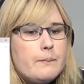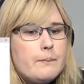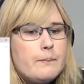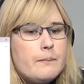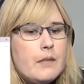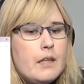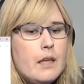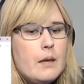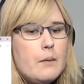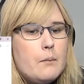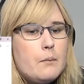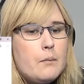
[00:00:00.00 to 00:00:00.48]

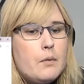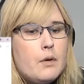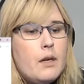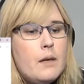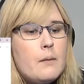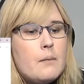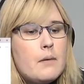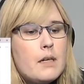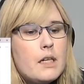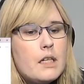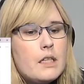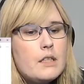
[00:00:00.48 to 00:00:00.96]
pretty
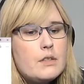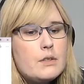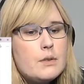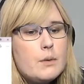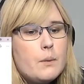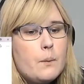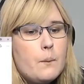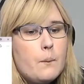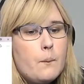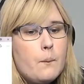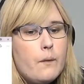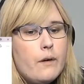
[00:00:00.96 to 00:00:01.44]
much
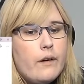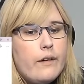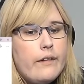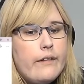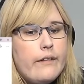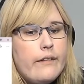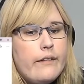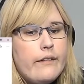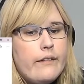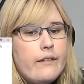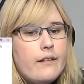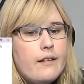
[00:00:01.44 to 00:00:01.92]
what
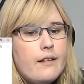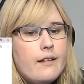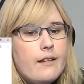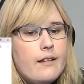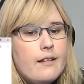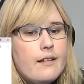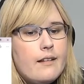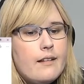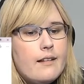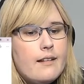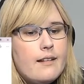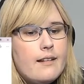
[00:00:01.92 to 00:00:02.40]
it
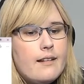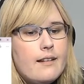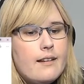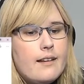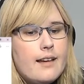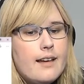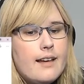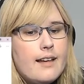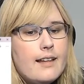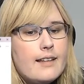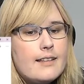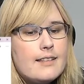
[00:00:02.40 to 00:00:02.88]

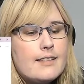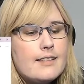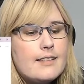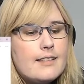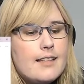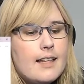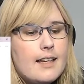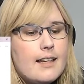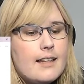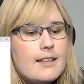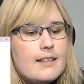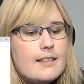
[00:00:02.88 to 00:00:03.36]

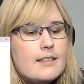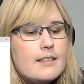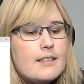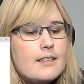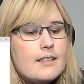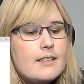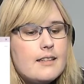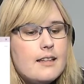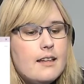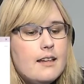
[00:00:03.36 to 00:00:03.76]
says